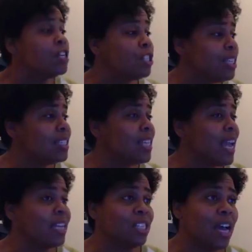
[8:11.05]
She
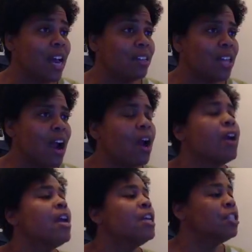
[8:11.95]
said, and shout out to
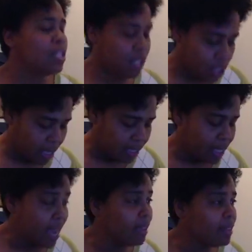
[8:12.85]
her, she
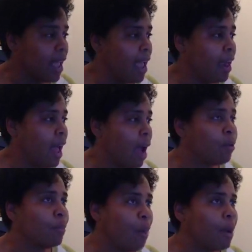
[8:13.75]
said that
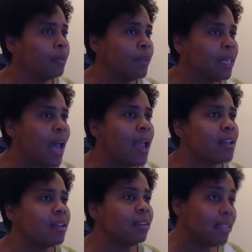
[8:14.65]
I would probably
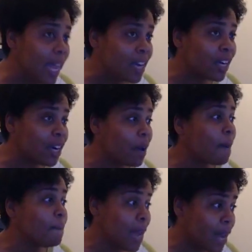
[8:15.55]
like Later
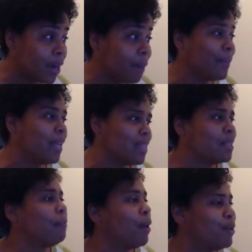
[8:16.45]
better
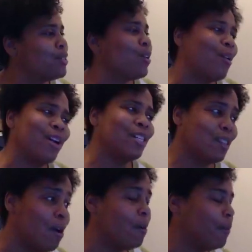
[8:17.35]
because it posts on
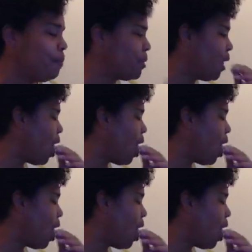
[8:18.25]
its own.